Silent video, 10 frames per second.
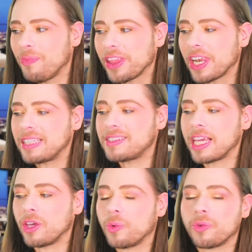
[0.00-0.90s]
let's
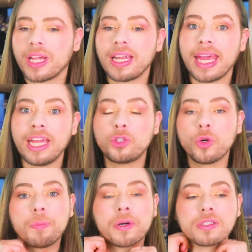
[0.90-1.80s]
say you were really
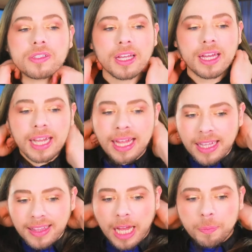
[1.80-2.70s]
into a person
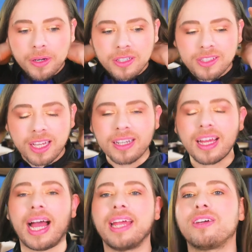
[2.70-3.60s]
and then that person
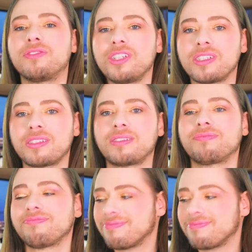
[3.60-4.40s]
kind of just